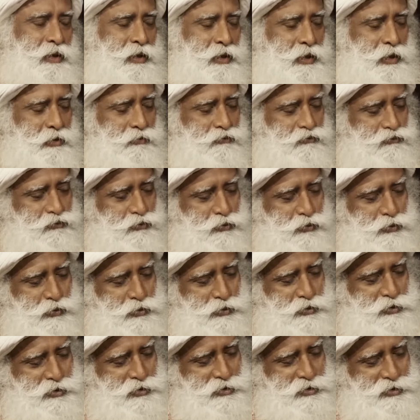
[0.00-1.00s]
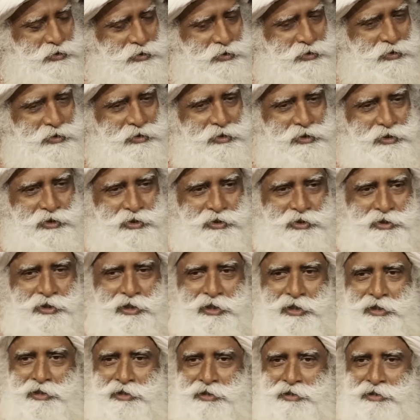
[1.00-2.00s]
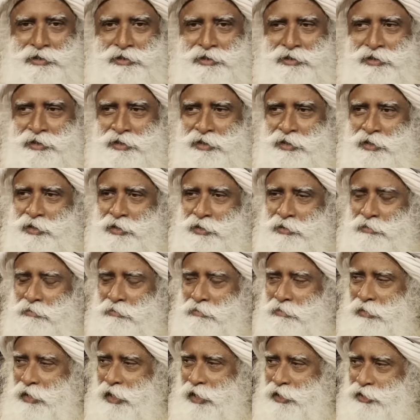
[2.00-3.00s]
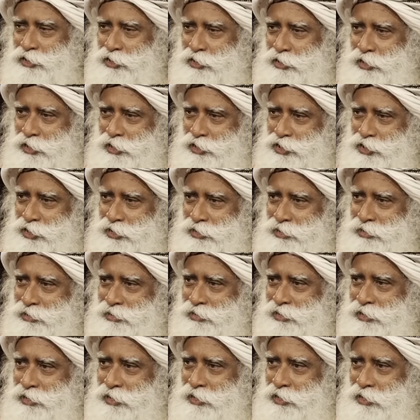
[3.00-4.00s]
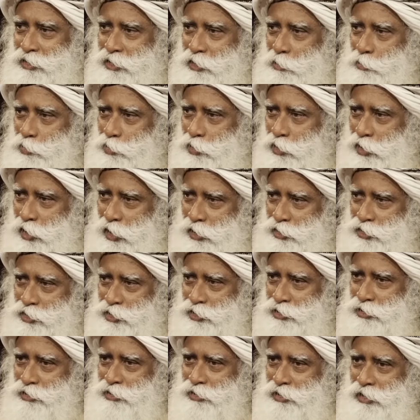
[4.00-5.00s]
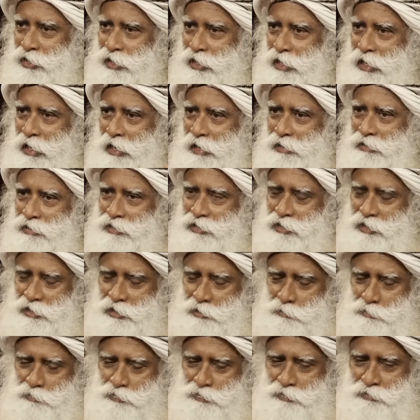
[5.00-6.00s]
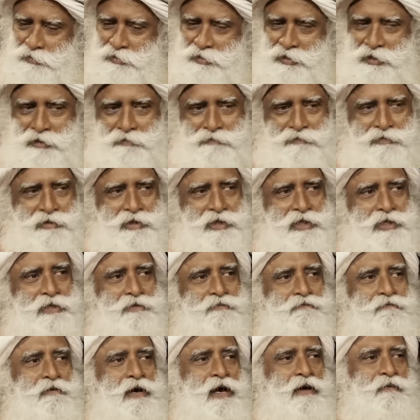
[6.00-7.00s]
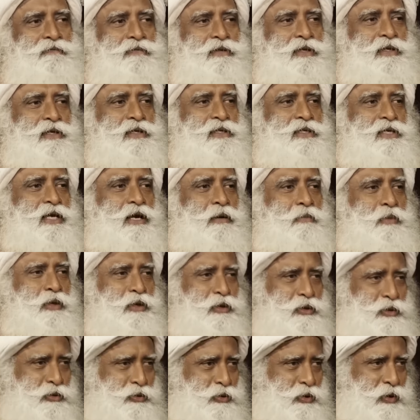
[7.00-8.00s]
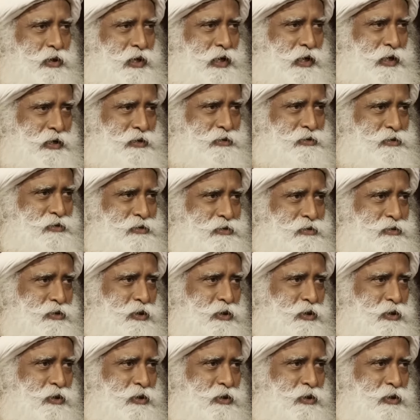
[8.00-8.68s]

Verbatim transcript: If food, drink, excretion, reproduction and sleep, if these five things come into your hands,